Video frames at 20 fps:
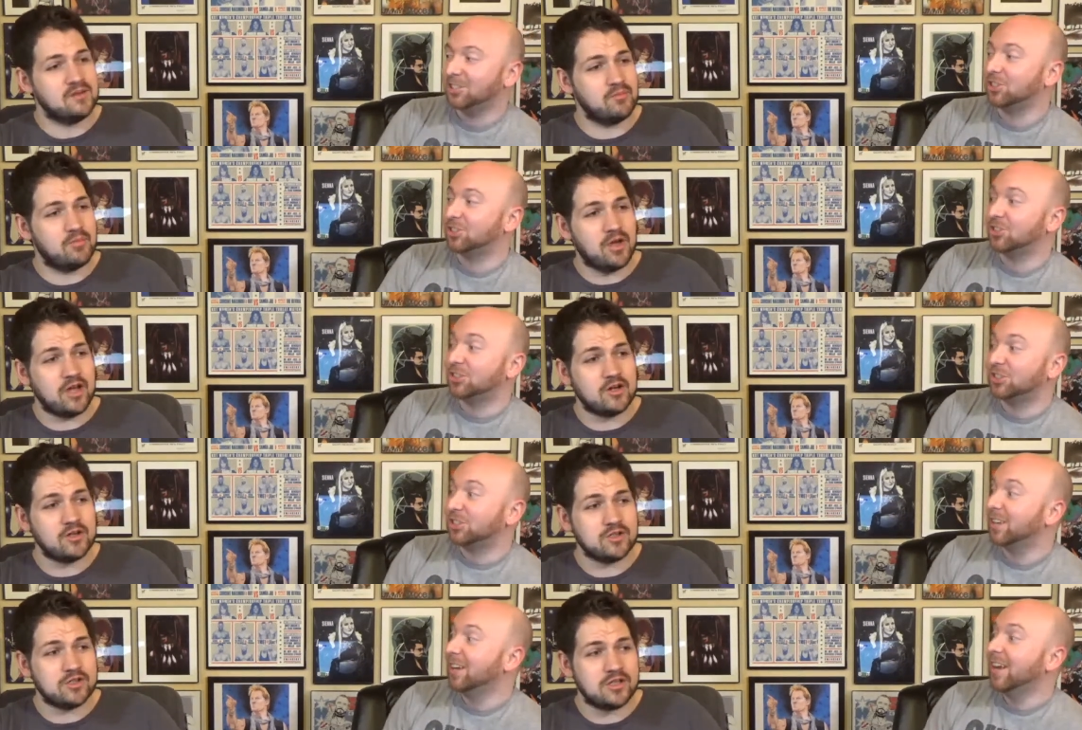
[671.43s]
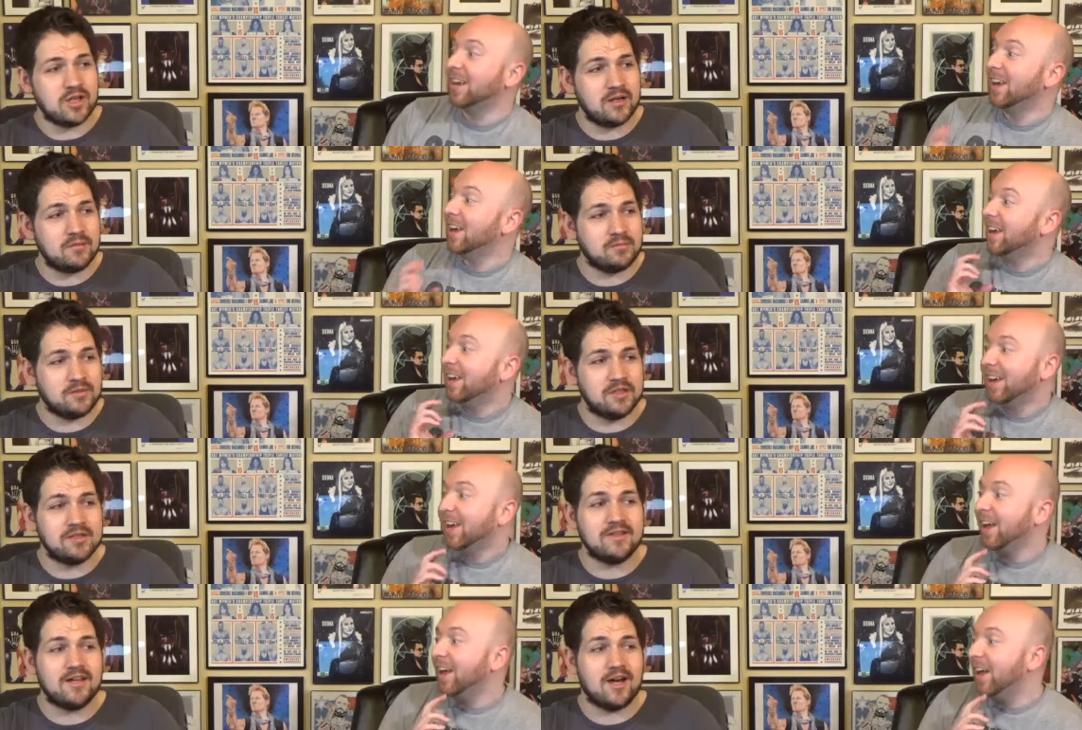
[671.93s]
Speaker 1: he's in better
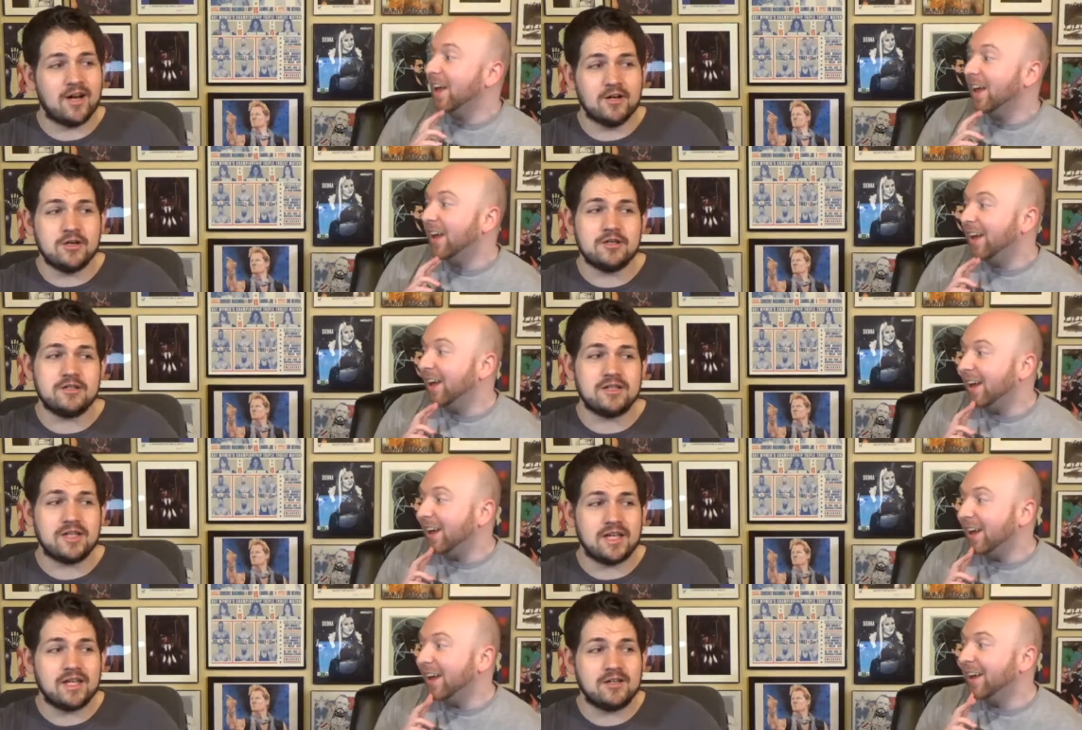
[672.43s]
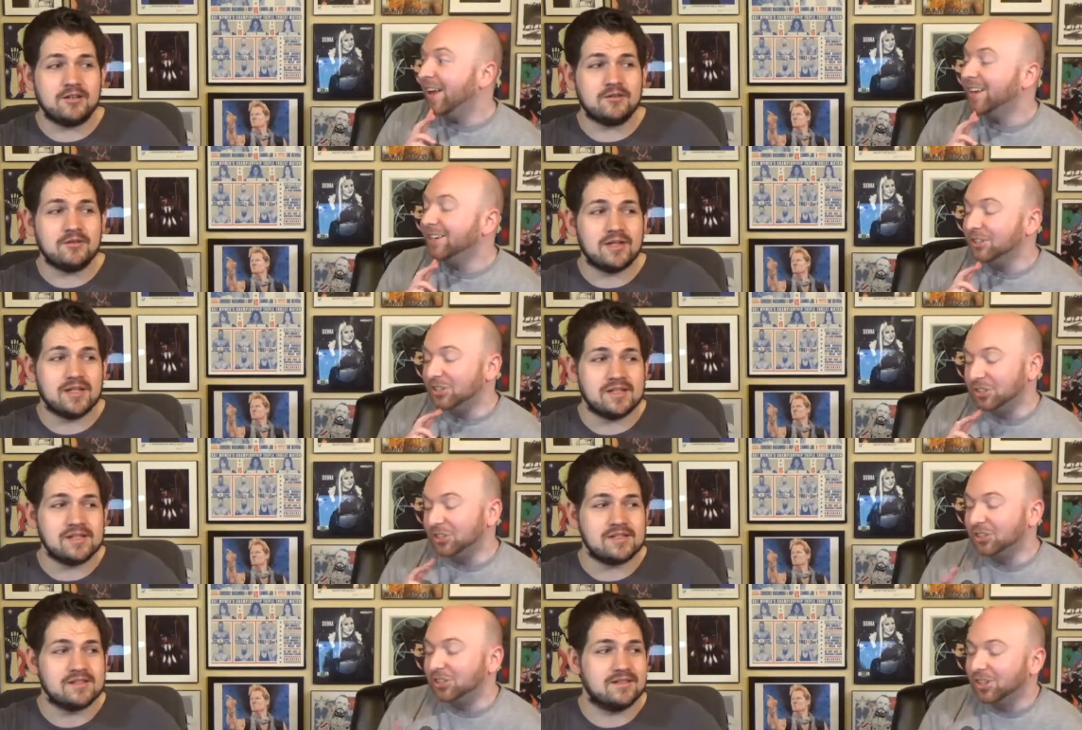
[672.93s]
shape than the
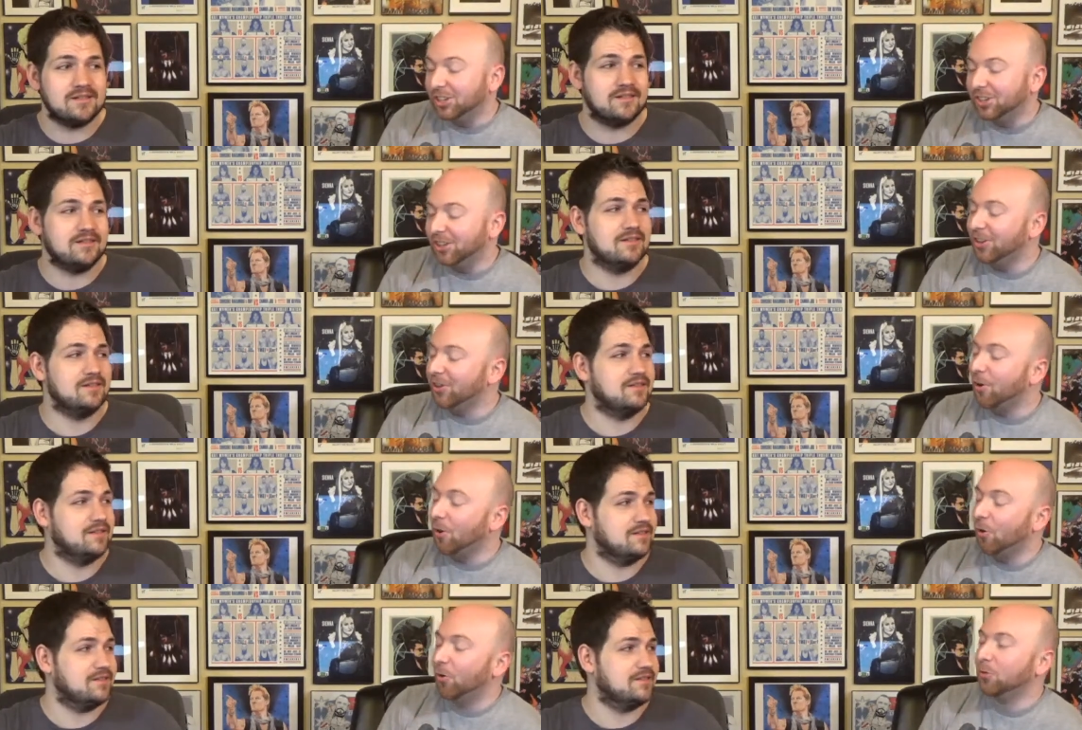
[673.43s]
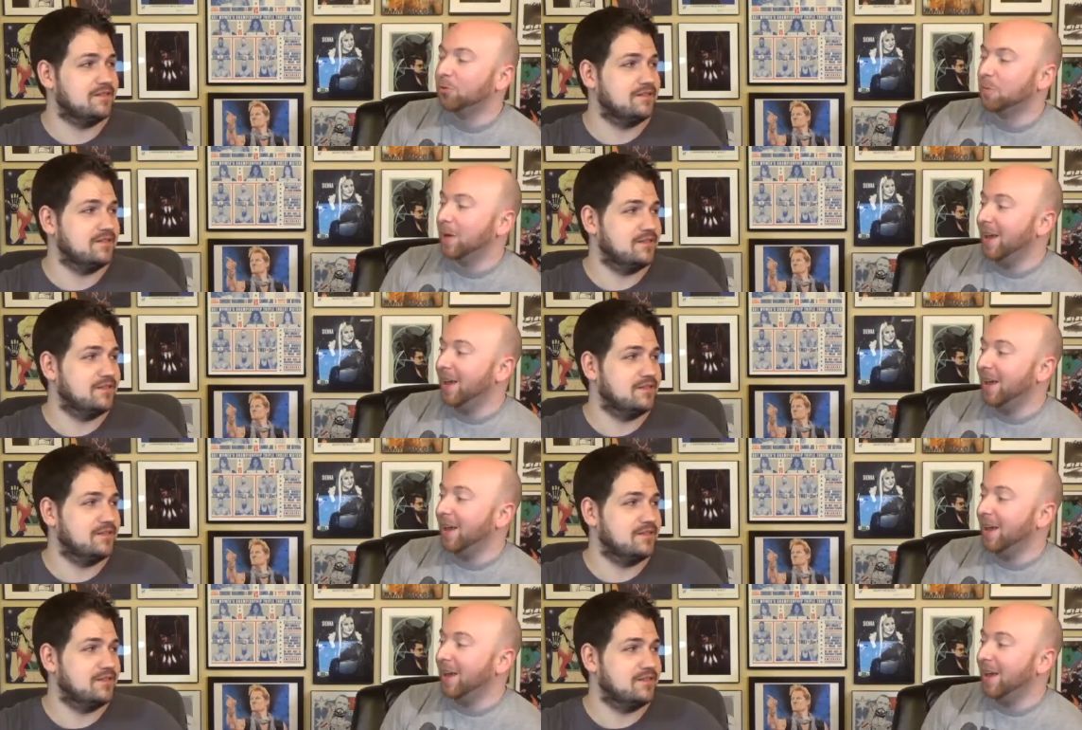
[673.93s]
Undertaker he's is. Still an old